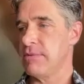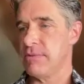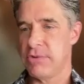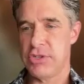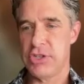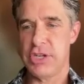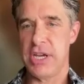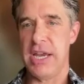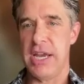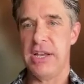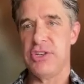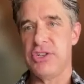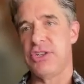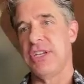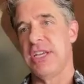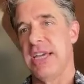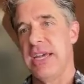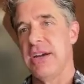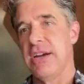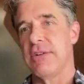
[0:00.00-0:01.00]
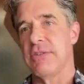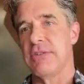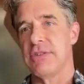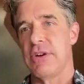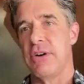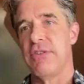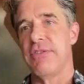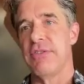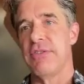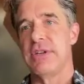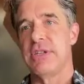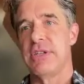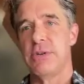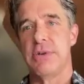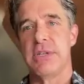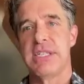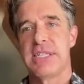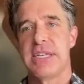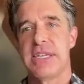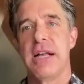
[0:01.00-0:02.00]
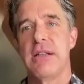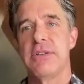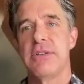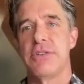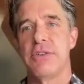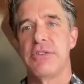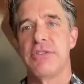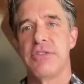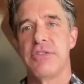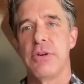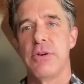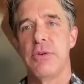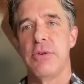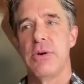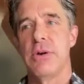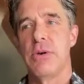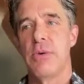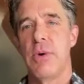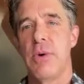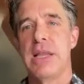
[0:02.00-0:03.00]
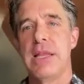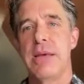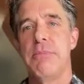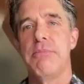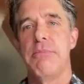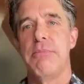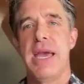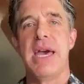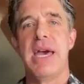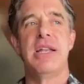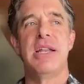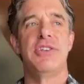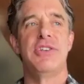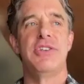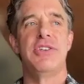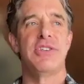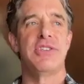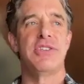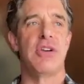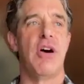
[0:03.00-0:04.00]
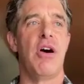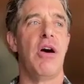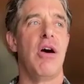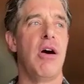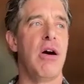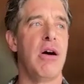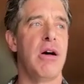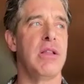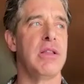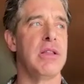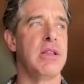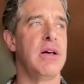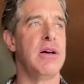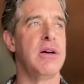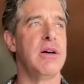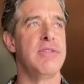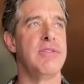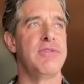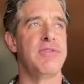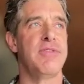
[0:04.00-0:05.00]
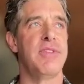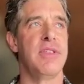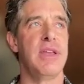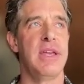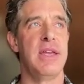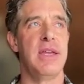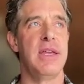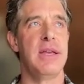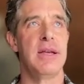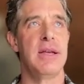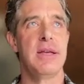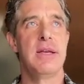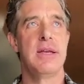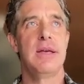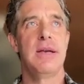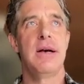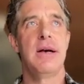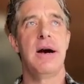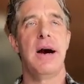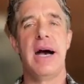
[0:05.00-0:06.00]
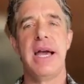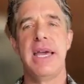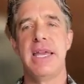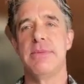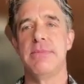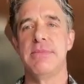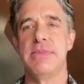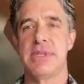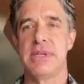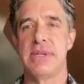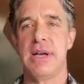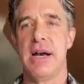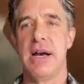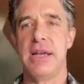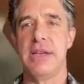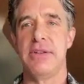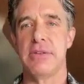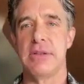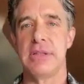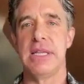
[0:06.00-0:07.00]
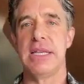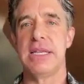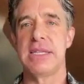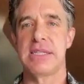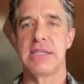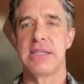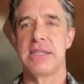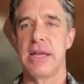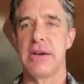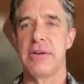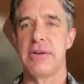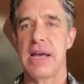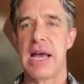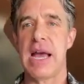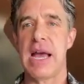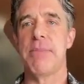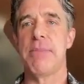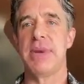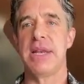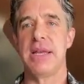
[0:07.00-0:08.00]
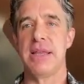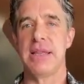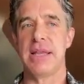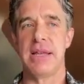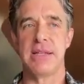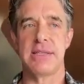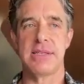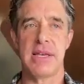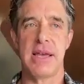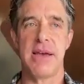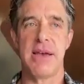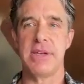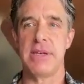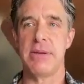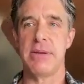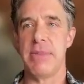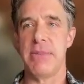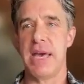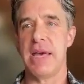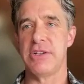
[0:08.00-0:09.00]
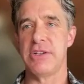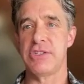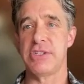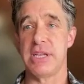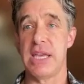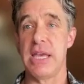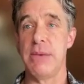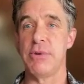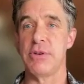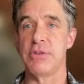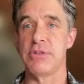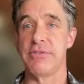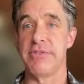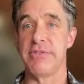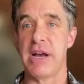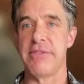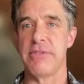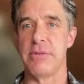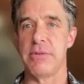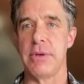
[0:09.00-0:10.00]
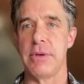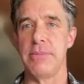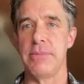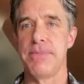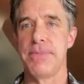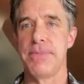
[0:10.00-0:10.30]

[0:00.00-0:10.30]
changed gears over into a skeletal crew while it manages all of the items on your list that are happening that it's having to manage to keep you survivable.